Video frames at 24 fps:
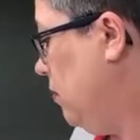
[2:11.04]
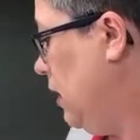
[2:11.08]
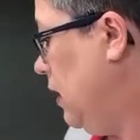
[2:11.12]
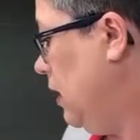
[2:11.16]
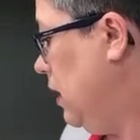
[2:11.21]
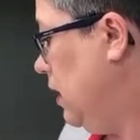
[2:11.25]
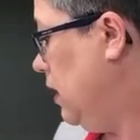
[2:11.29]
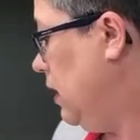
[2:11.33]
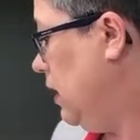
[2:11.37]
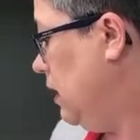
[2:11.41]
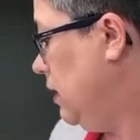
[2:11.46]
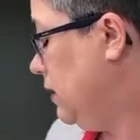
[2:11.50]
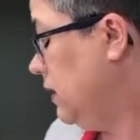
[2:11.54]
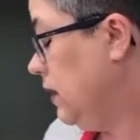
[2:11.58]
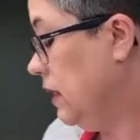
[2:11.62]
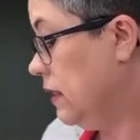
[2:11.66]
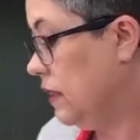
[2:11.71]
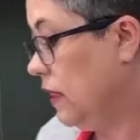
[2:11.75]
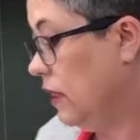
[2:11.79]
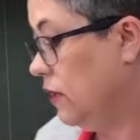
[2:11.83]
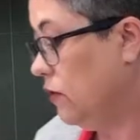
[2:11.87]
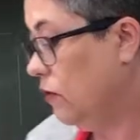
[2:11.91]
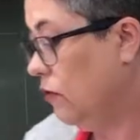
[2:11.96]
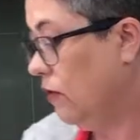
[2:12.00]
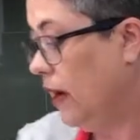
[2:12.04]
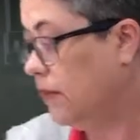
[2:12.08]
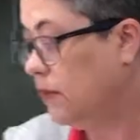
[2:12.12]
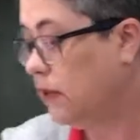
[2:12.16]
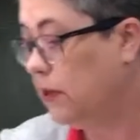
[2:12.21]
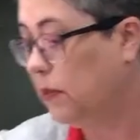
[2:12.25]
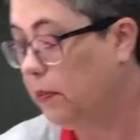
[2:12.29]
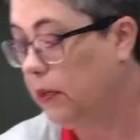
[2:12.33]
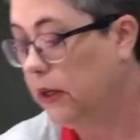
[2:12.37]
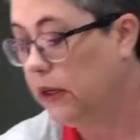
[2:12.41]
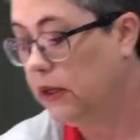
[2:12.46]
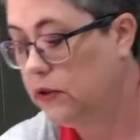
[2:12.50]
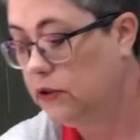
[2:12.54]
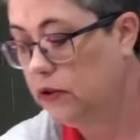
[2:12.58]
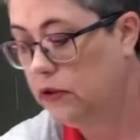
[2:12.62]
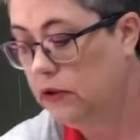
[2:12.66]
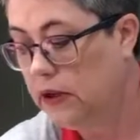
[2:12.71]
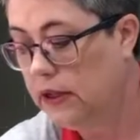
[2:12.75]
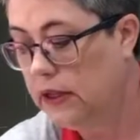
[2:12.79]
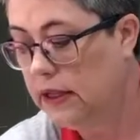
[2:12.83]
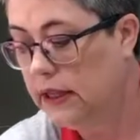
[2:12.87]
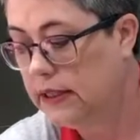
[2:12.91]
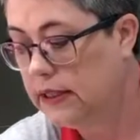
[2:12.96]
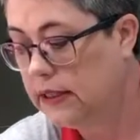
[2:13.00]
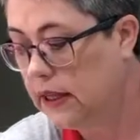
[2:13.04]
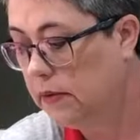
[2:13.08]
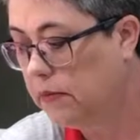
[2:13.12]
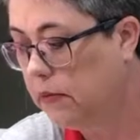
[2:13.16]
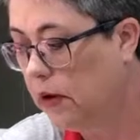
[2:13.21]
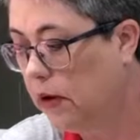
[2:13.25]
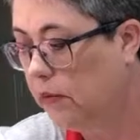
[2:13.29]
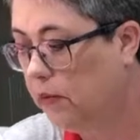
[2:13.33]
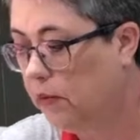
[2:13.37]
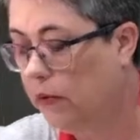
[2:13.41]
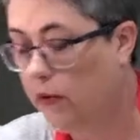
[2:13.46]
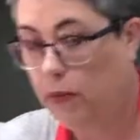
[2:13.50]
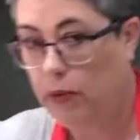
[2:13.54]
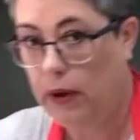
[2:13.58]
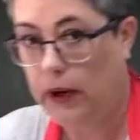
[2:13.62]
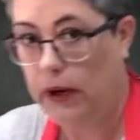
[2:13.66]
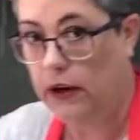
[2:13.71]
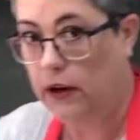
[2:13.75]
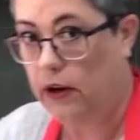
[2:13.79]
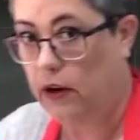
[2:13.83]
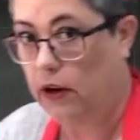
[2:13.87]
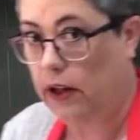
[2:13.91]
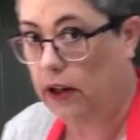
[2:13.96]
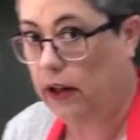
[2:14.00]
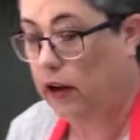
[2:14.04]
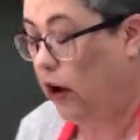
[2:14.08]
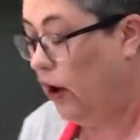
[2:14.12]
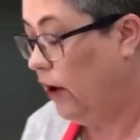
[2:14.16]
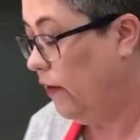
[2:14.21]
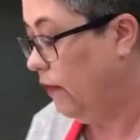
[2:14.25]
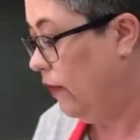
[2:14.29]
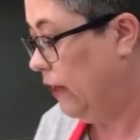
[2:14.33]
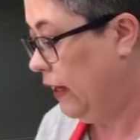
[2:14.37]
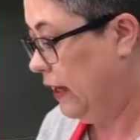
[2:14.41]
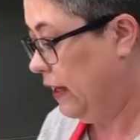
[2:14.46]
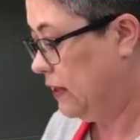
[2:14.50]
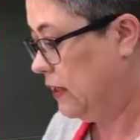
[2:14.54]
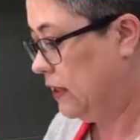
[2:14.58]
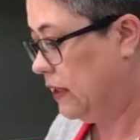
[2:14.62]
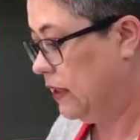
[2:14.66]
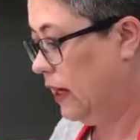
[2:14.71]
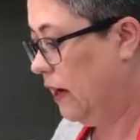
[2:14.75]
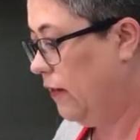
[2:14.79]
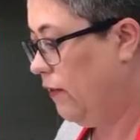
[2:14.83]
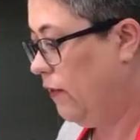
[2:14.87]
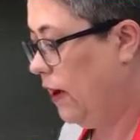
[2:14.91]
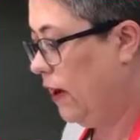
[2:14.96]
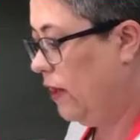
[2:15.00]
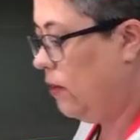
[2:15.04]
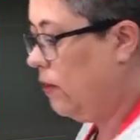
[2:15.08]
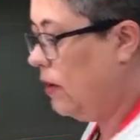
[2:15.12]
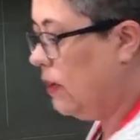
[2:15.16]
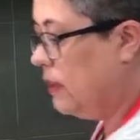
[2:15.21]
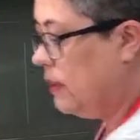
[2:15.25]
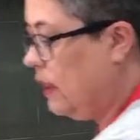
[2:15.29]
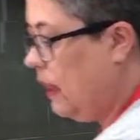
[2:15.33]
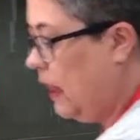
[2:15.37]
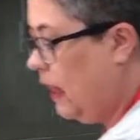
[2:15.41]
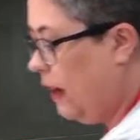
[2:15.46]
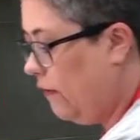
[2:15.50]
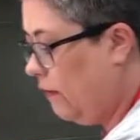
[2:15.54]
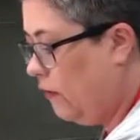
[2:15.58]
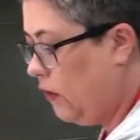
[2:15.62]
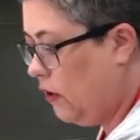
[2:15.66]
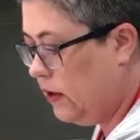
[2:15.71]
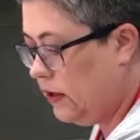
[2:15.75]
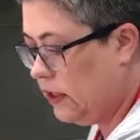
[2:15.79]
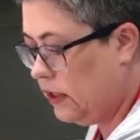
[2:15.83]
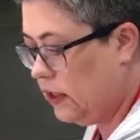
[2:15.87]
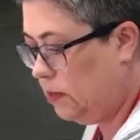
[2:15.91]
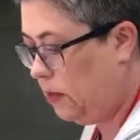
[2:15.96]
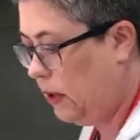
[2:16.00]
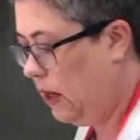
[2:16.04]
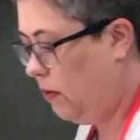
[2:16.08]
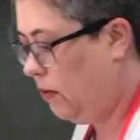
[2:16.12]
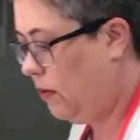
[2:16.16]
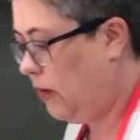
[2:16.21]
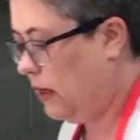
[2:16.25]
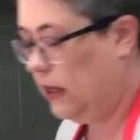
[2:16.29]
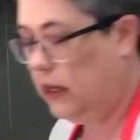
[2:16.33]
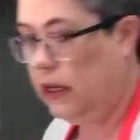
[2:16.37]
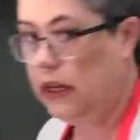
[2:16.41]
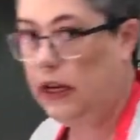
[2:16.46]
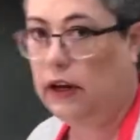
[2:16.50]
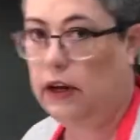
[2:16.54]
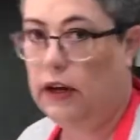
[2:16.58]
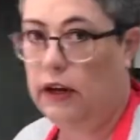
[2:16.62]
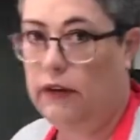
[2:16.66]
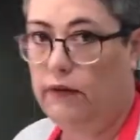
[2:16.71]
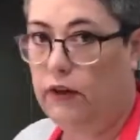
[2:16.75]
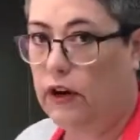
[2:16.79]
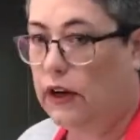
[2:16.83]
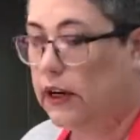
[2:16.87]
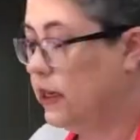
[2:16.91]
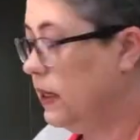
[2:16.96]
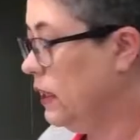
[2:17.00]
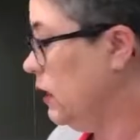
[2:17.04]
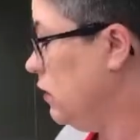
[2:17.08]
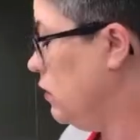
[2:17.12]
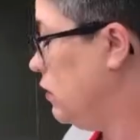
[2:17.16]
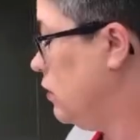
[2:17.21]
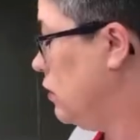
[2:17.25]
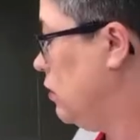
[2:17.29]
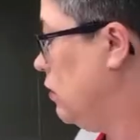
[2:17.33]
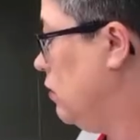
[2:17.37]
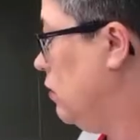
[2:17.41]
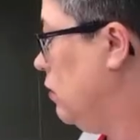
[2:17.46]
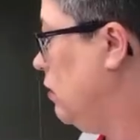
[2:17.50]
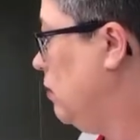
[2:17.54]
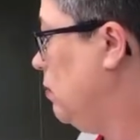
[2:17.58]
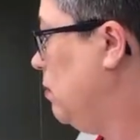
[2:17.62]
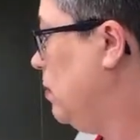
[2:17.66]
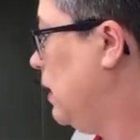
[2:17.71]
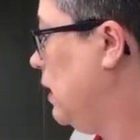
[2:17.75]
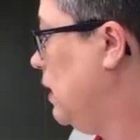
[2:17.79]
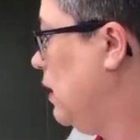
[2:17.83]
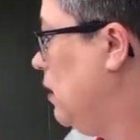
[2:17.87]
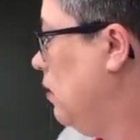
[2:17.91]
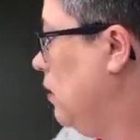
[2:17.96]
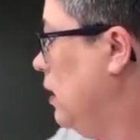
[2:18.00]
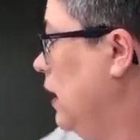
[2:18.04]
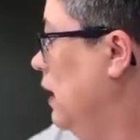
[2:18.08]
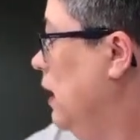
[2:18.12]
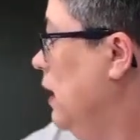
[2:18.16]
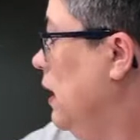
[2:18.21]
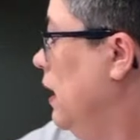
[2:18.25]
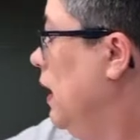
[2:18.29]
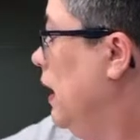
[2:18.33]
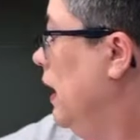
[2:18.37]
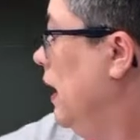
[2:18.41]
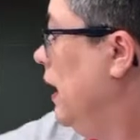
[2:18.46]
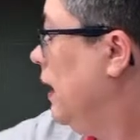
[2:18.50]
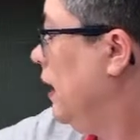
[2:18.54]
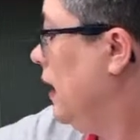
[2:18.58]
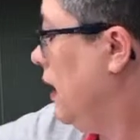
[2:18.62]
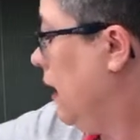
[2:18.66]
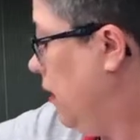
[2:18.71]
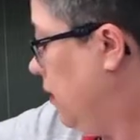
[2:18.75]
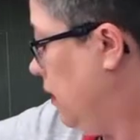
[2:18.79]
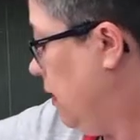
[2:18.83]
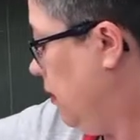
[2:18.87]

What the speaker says: 600 grams of beetroot. There's some I prepared earlier. Hopefully it's enough, otherwise I have got a spare one here if I need to peel and cut